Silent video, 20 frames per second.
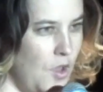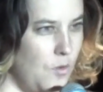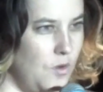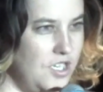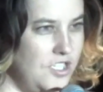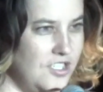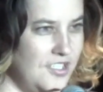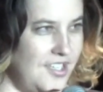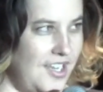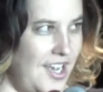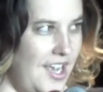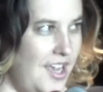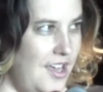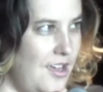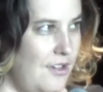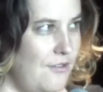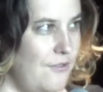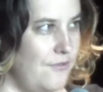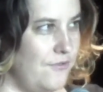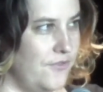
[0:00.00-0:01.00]
we just
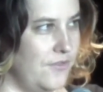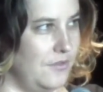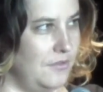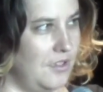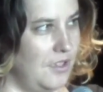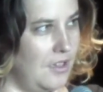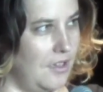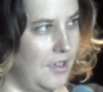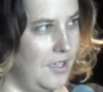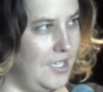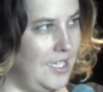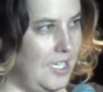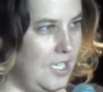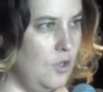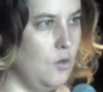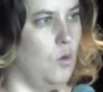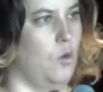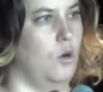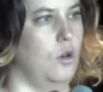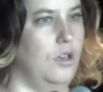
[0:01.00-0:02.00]
have
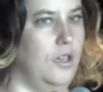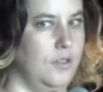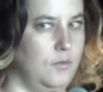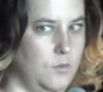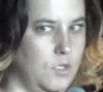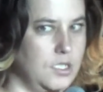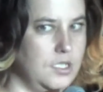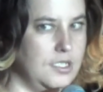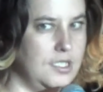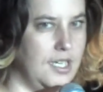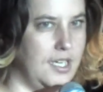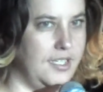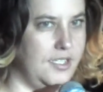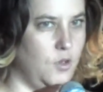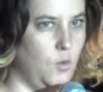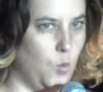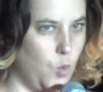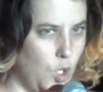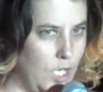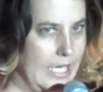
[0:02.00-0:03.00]
Eeyore on one side
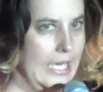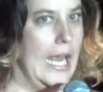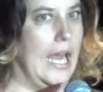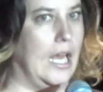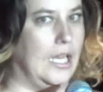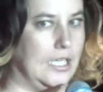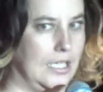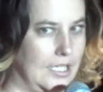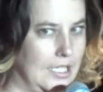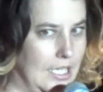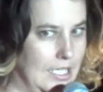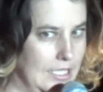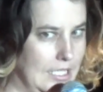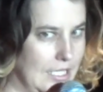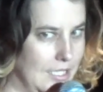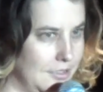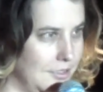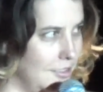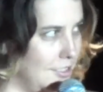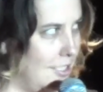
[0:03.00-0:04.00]
and Woody Allen on
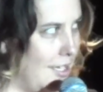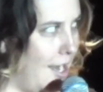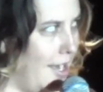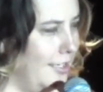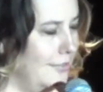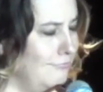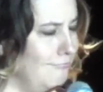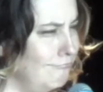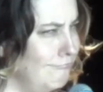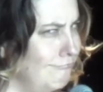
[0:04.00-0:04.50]
the other side.